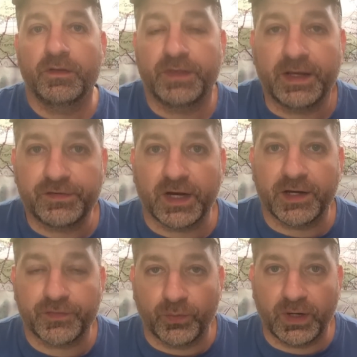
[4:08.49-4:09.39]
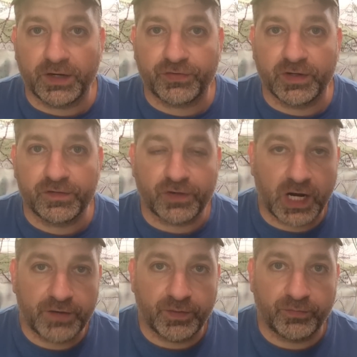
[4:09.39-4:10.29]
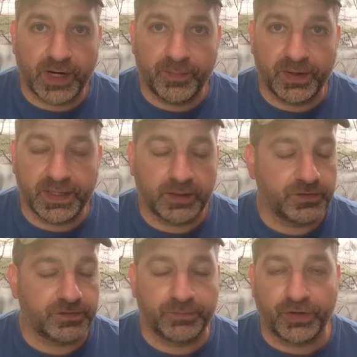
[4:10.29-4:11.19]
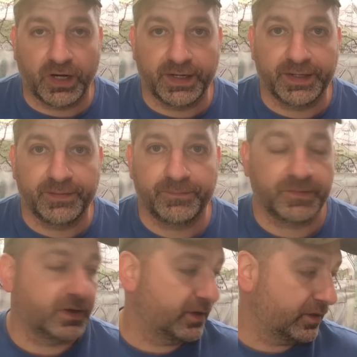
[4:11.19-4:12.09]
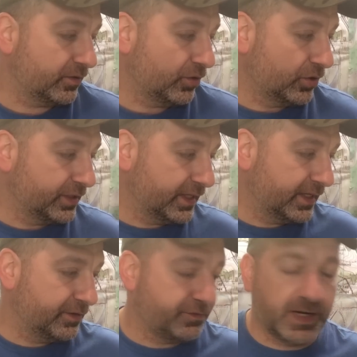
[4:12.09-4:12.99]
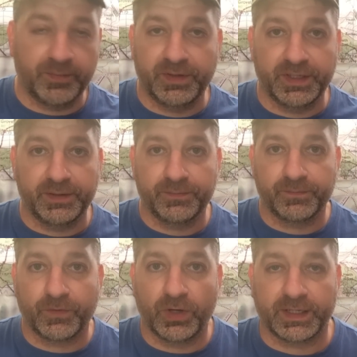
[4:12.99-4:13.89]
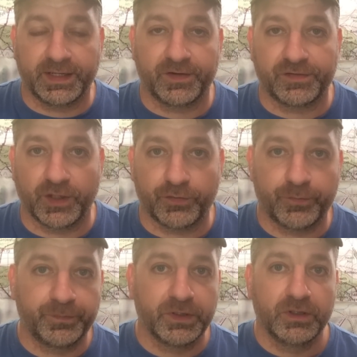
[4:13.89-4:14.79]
Thanks guys for watching. Sorry if I'm rambling. I'm just, I'm tired. Uh, long day, family, all that kind of stuff.